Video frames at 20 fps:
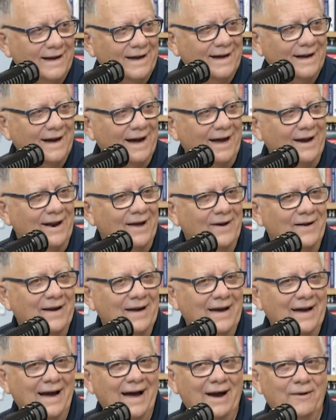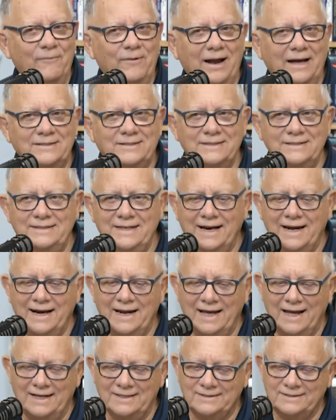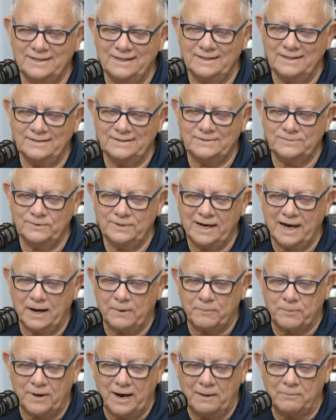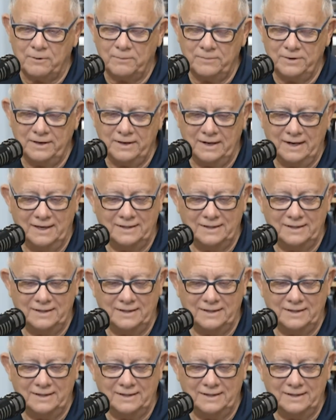I said, Danny, I says, we got a problem here.